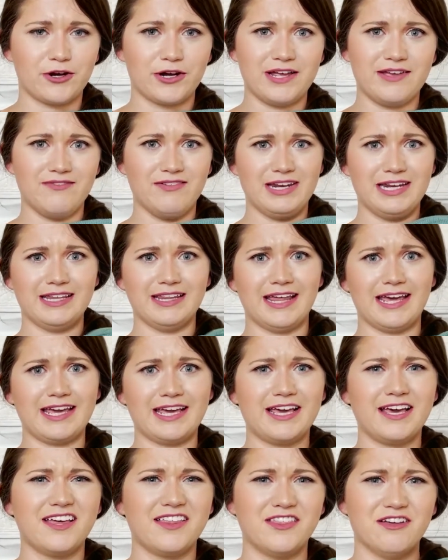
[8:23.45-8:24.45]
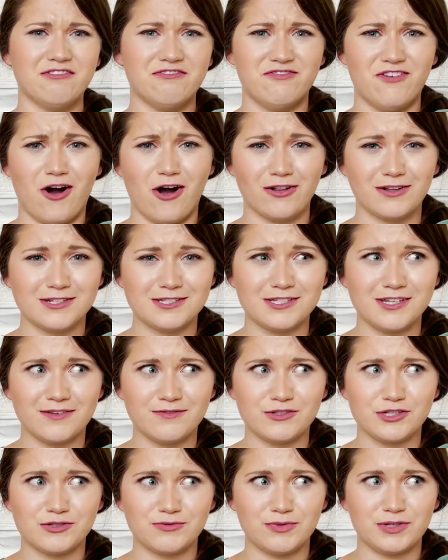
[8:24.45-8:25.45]
even in like the fall and stuff,
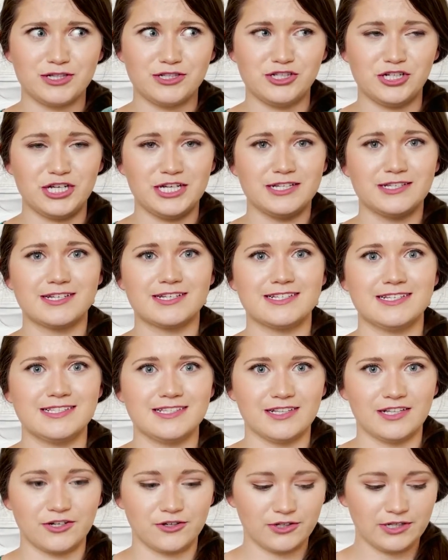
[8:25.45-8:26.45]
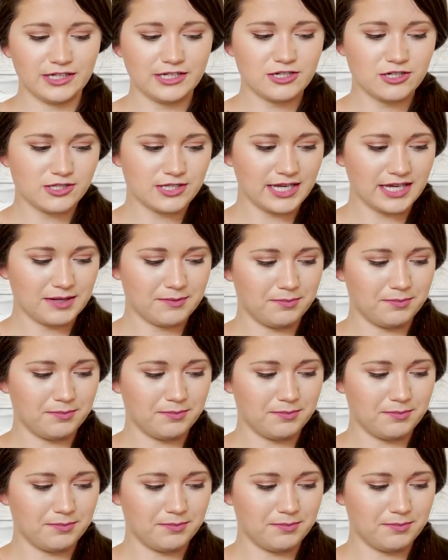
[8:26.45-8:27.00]
just with jeans, because it's literally just like a